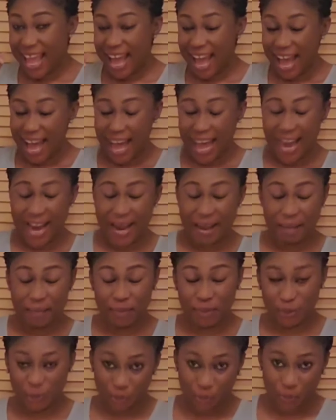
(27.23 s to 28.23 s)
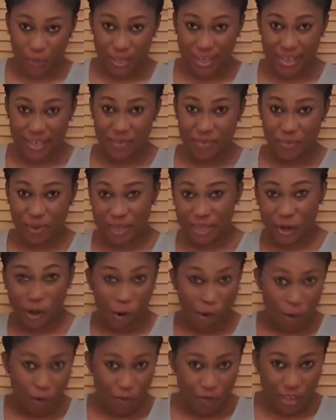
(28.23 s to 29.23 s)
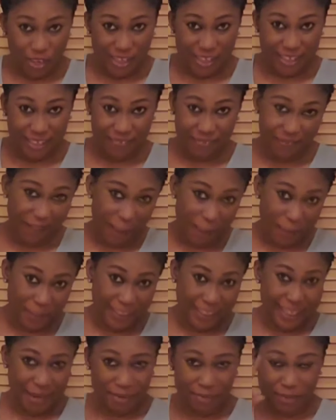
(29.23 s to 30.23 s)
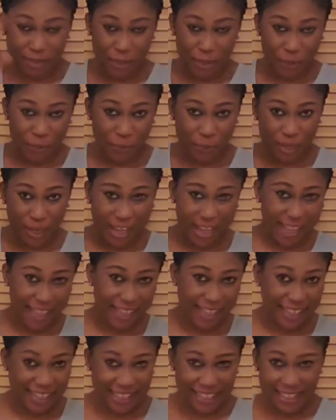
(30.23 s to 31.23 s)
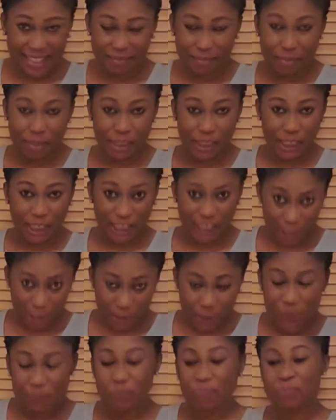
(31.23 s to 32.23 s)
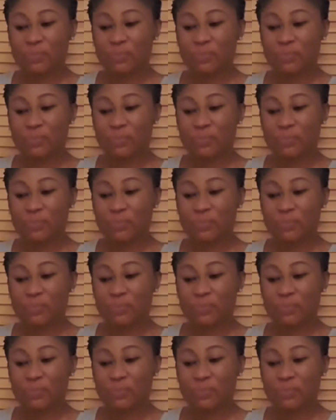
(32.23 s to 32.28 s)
I am doing it with Ophieli family. I'm going to put a link below.